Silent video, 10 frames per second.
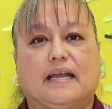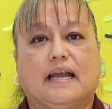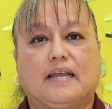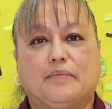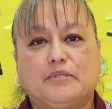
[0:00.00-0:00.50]

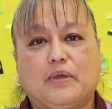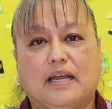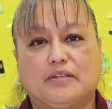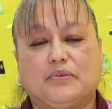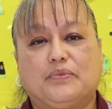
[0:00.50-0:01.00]
Hi, I'm Ms.
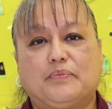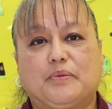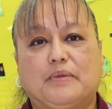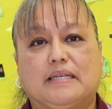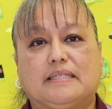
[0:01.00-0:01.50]
Guajardo
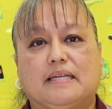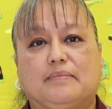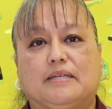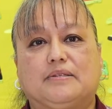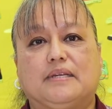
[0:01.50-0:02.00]
from Dominguez
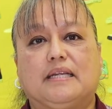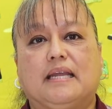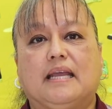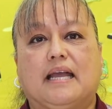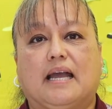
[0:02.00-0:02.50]

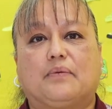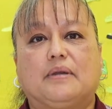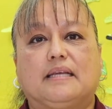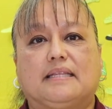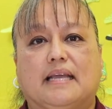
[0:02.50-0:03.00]
Elementary. I
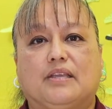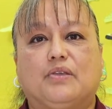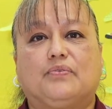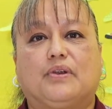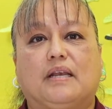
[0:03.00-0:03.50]
want to
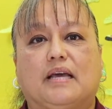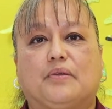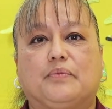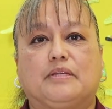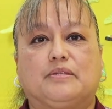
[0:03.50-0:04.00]
thank you for
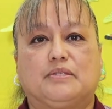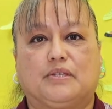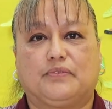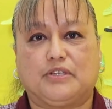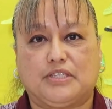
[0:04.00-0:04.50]
allowing me to
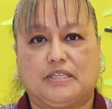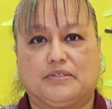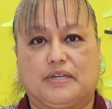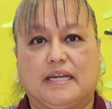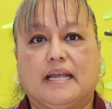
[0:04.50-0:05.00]
serve your
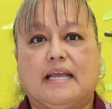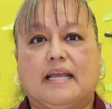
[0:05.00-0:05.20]
children.